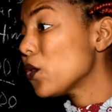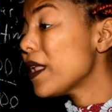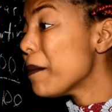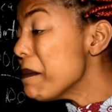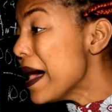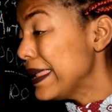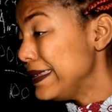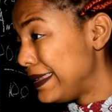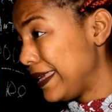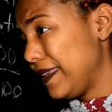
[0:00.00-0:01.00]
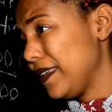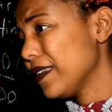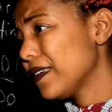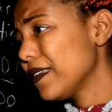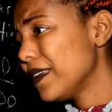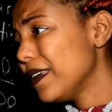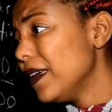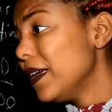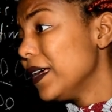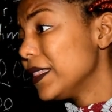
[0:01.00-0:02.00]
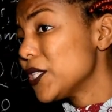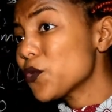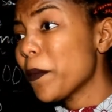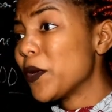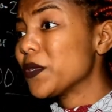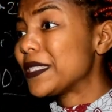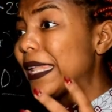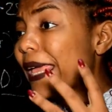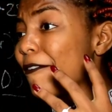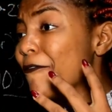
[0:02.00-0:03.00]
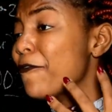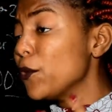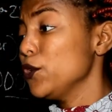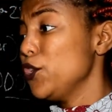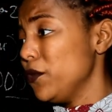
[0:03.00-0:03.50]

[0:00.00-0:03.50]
on a Monday, this woman was in like a full